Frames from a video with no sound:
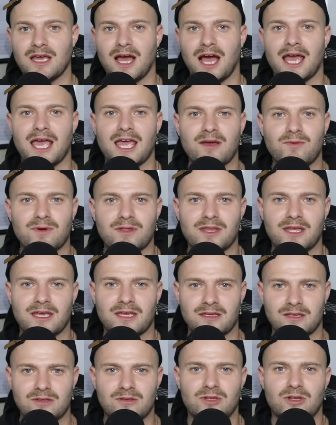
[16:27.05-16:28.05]
I hate when they,
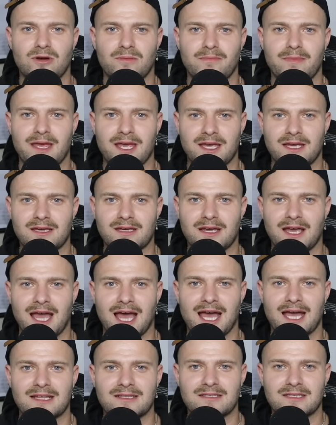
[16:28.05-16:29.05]
you know, make
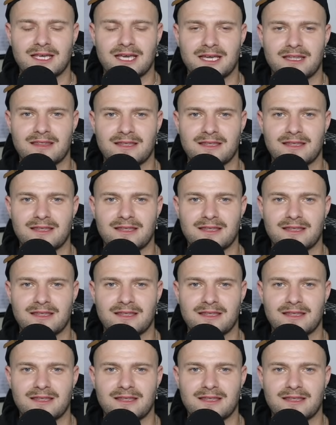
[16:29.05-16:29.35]
ads like